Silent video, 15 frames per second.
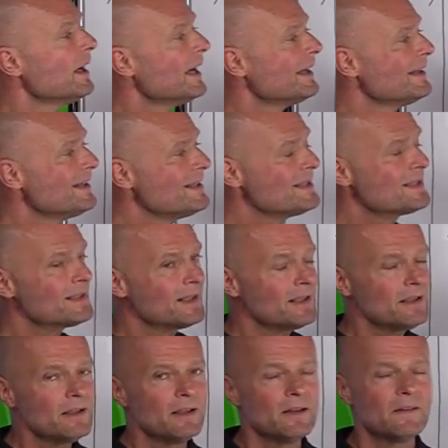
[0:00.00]
And then he
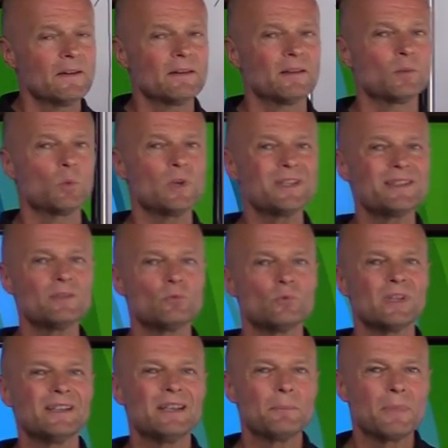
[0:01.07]
said that there wasn't
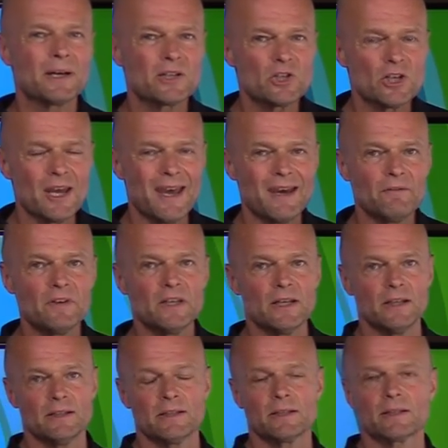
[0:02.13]
really much
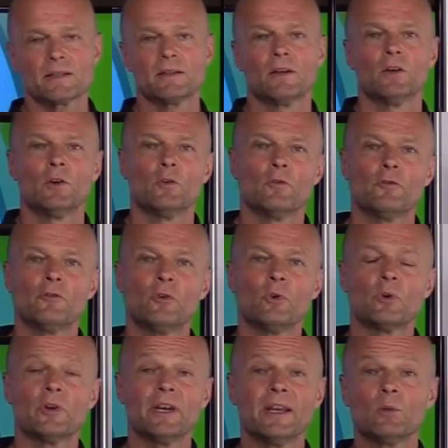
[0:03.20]
evidence
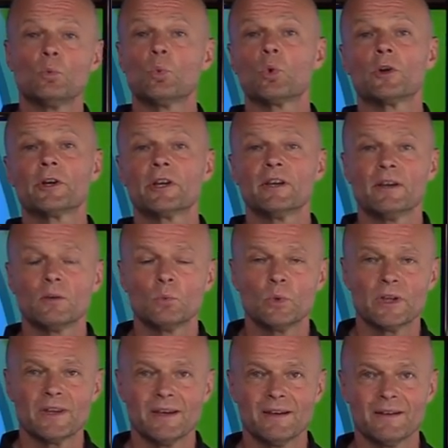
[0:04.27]
for it working
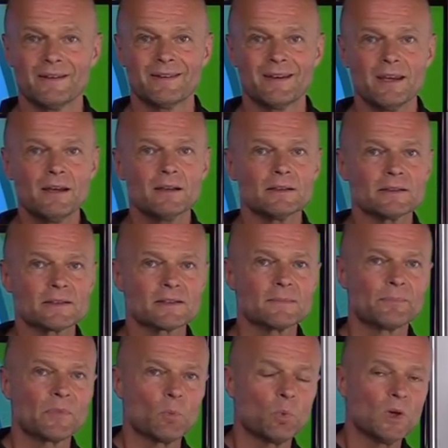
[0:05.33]
with anything else.
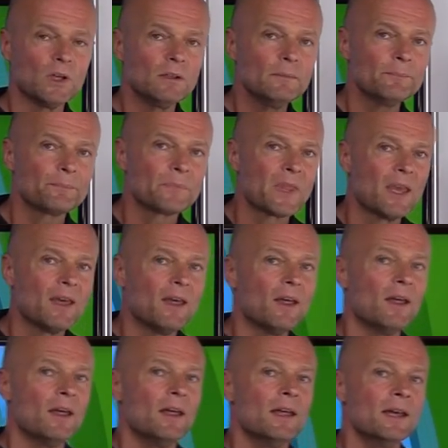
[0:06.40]
Well,
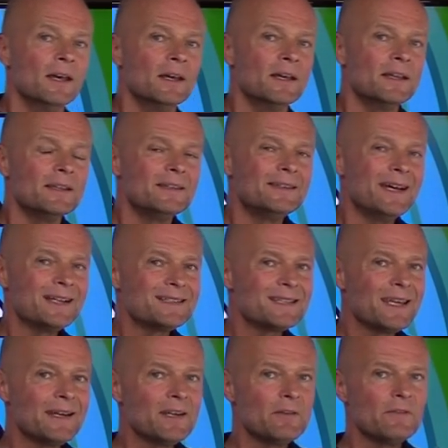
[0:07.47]
that's
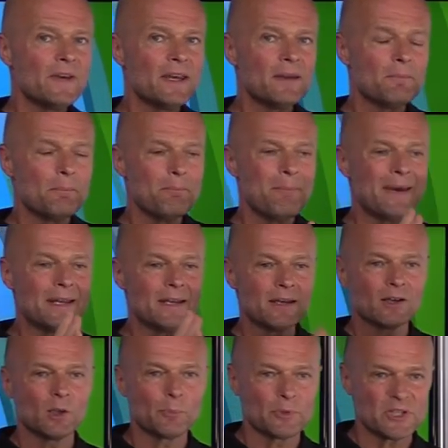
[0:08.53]
kind of a
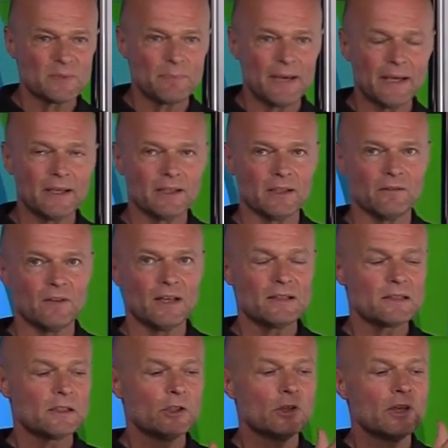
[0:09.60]
medical perspective.
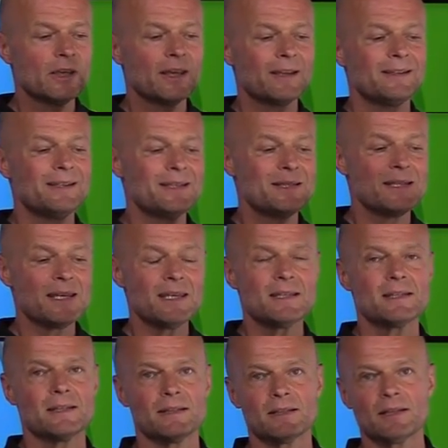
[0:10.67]
That's looking at
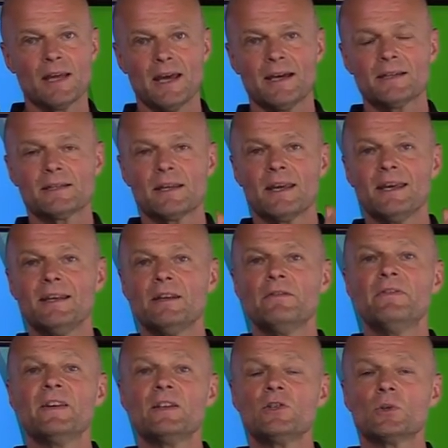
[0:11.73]
diseases as
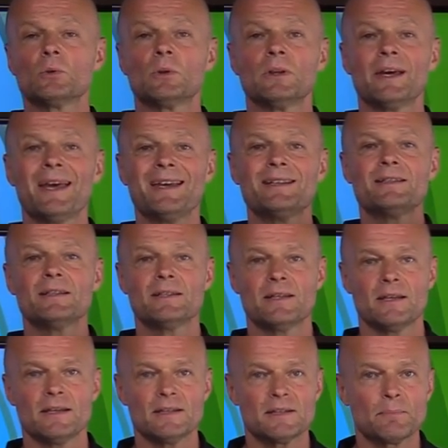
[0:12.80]
individual
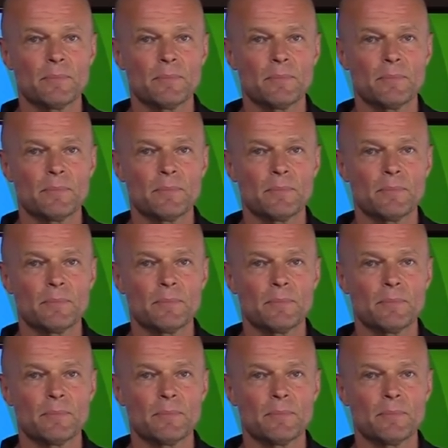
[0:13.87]
entities.